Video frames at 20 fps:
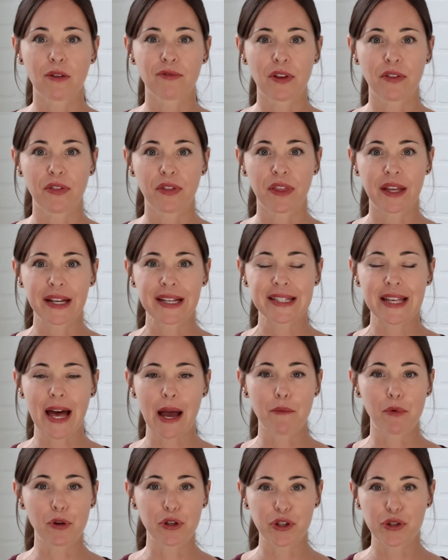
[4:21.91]
of the things
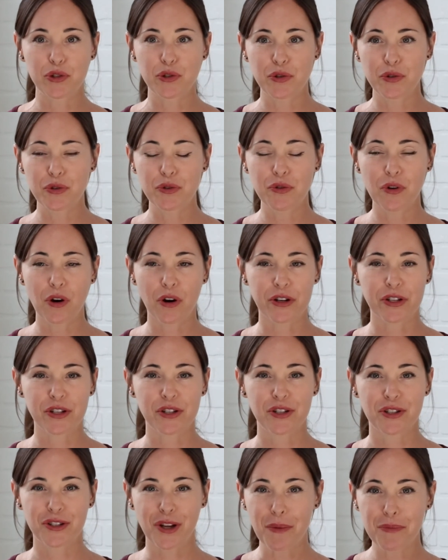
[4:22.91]
I must do or
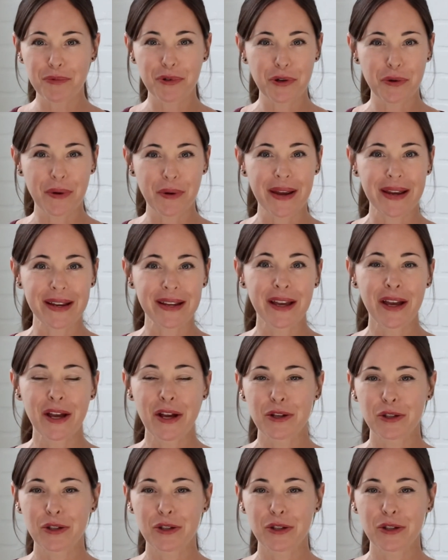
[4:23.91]
stop doing